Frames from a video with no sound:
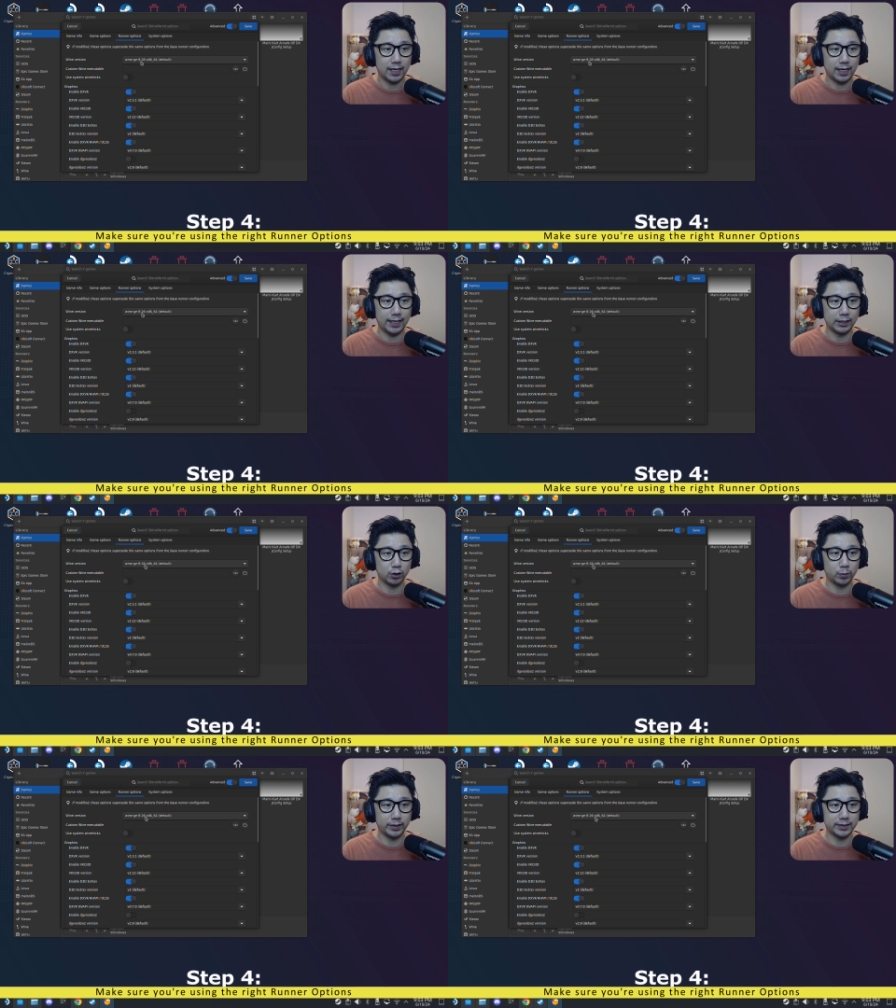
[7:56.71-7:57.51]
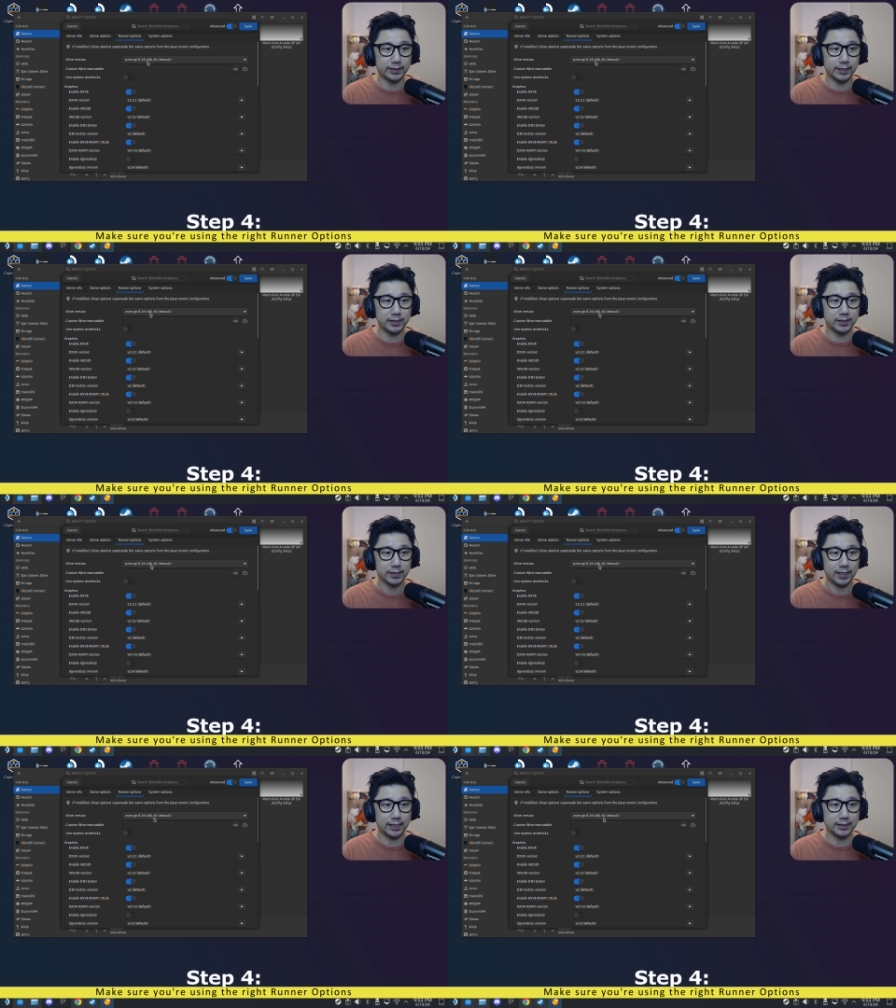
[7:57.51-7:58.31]
826
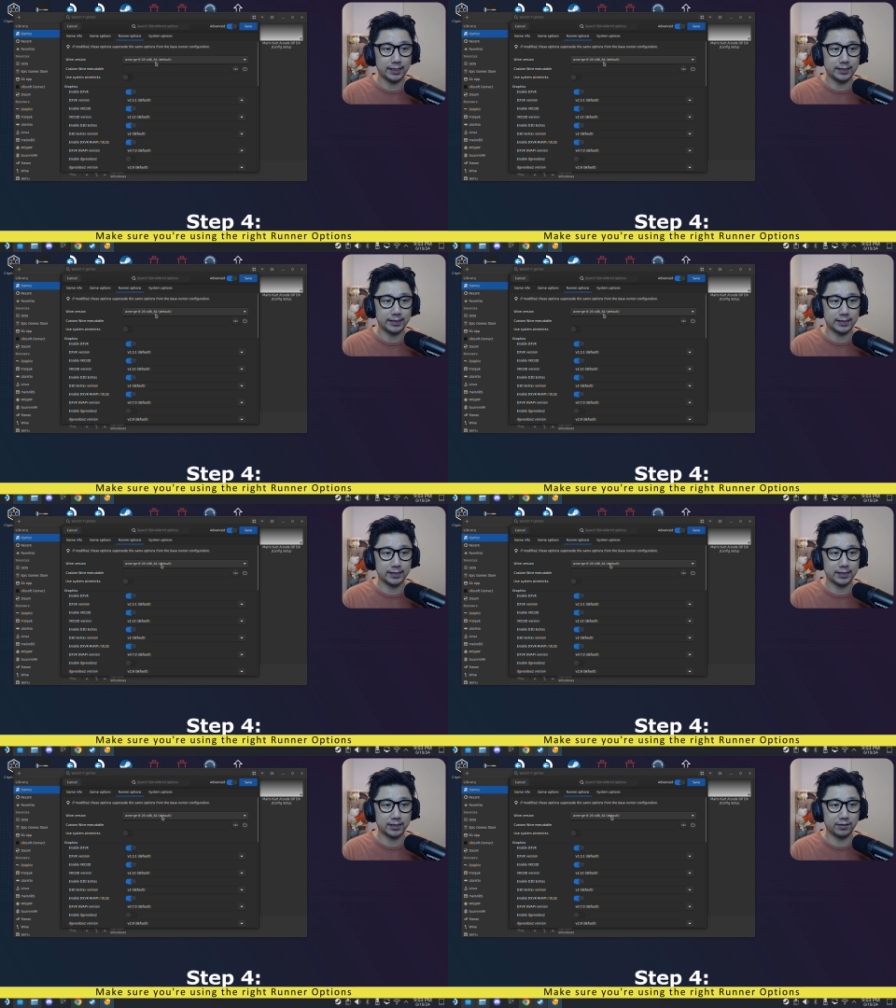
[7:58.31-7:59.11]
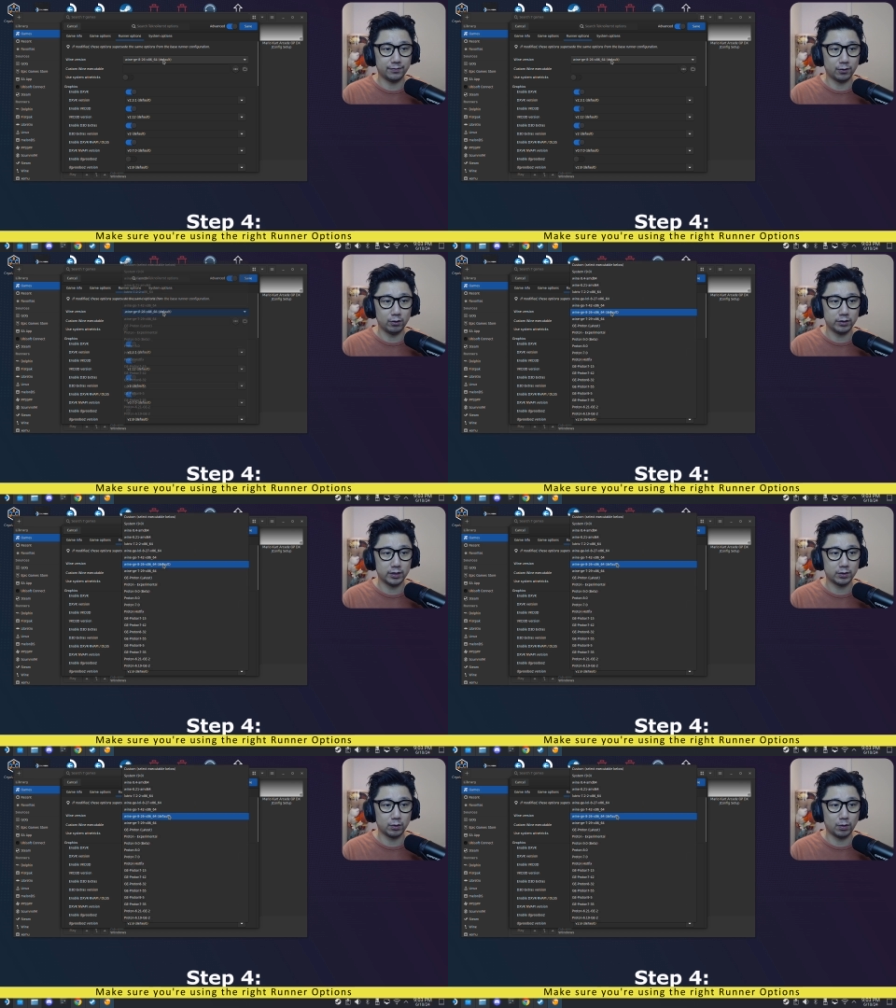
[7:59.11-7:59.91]
x8664
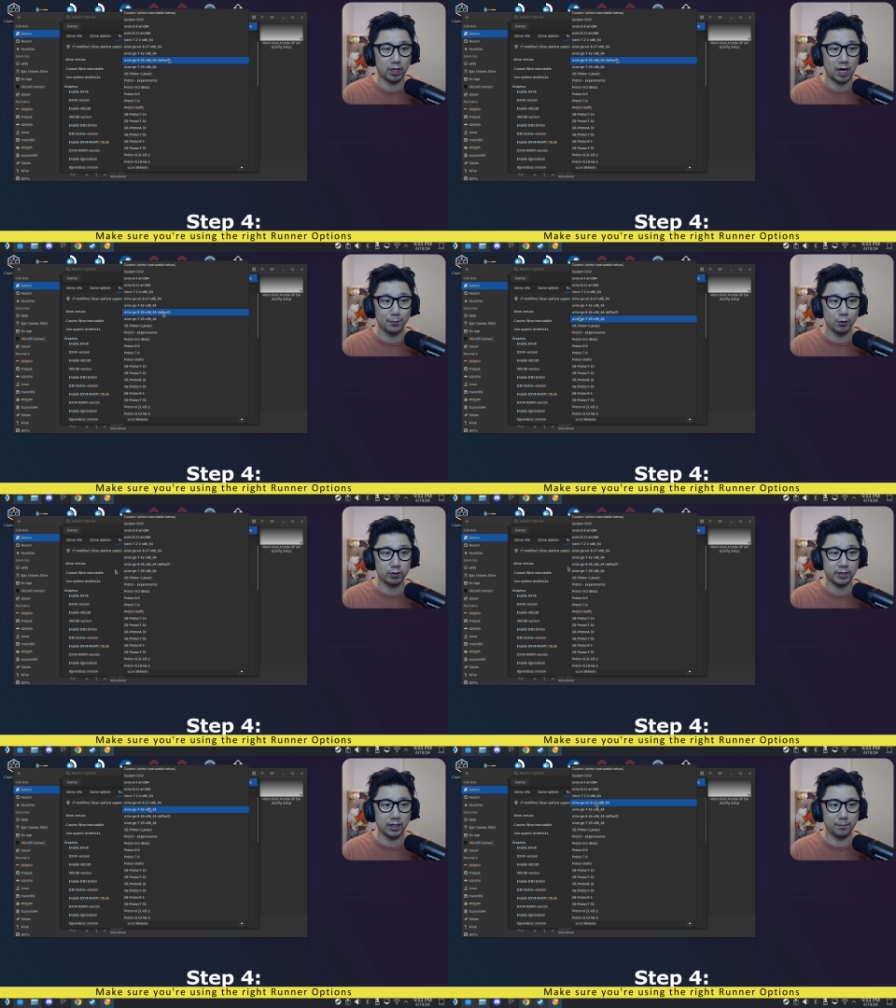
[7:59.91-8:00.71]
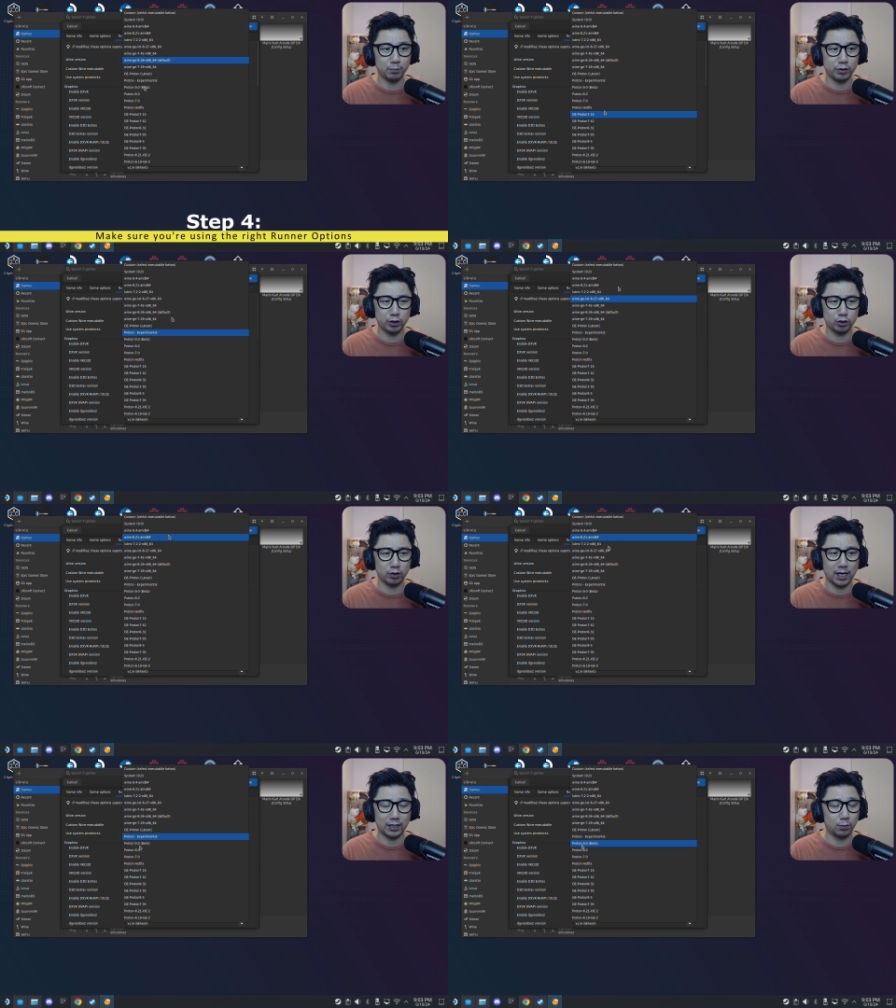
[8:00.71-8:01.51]
this is the one i'm using i'm pretty sure
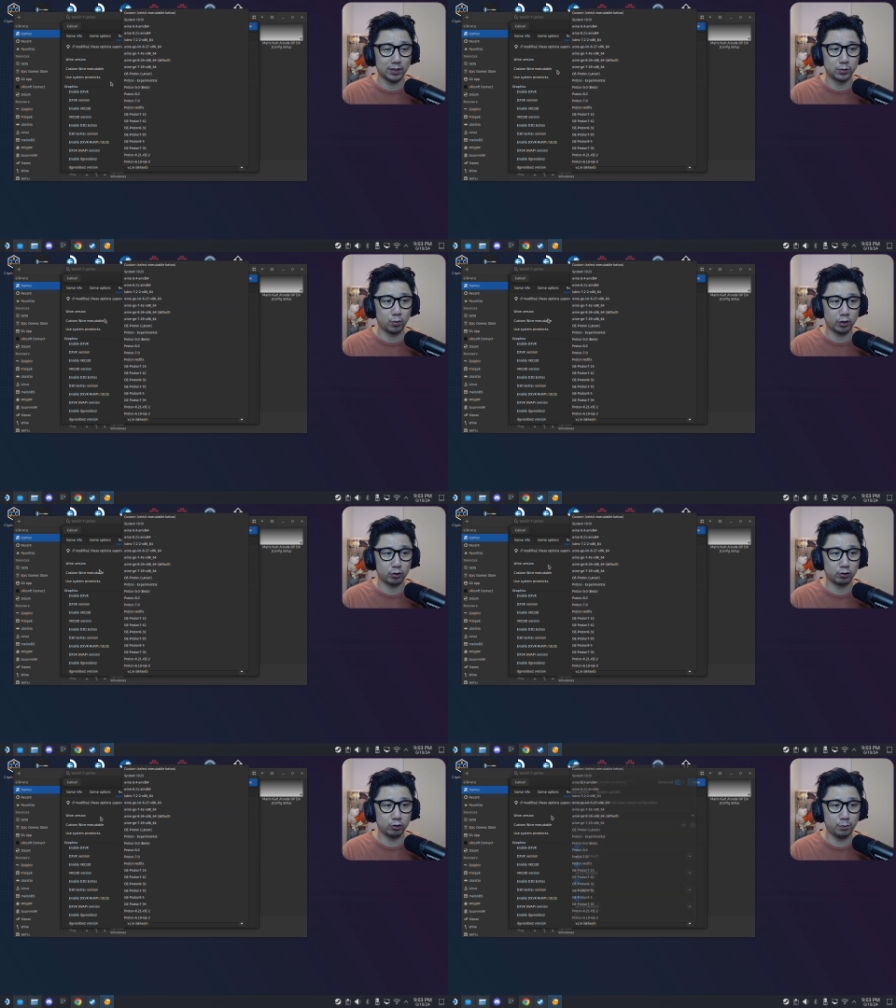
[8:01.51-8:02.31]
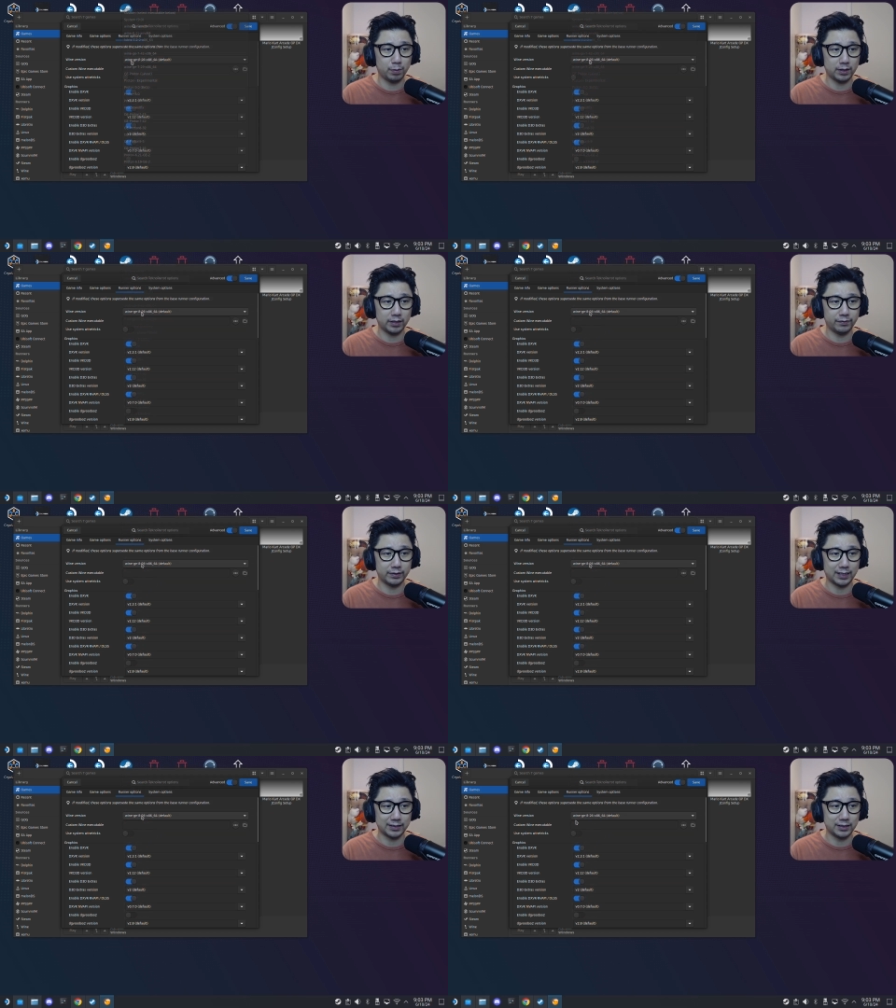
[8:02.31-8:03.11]
other ones work too but if it
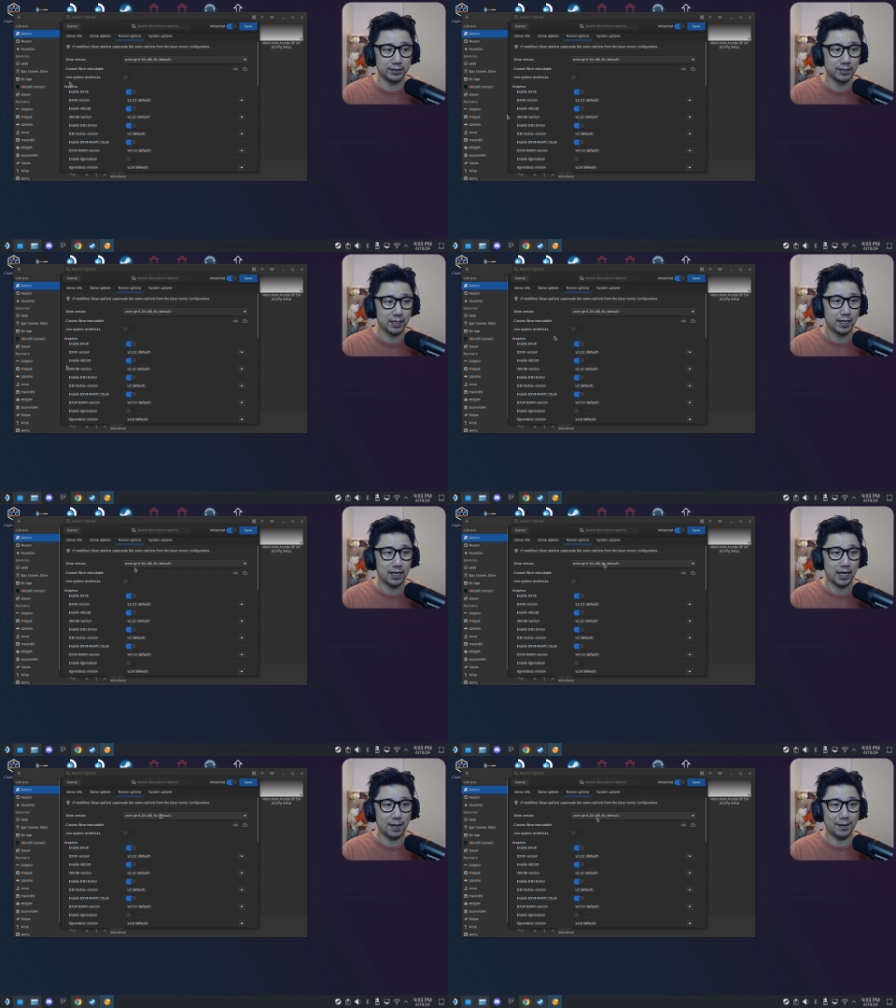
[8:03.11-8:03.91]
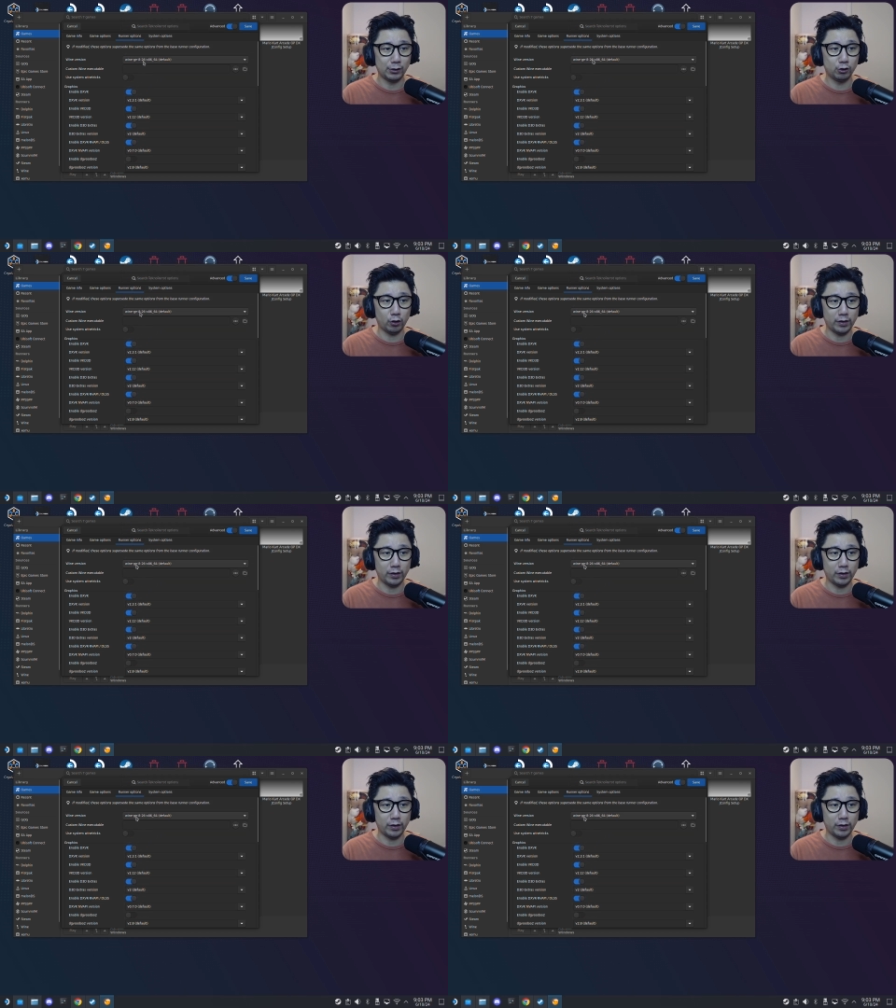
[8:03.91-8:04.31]
doesn't um, and you don't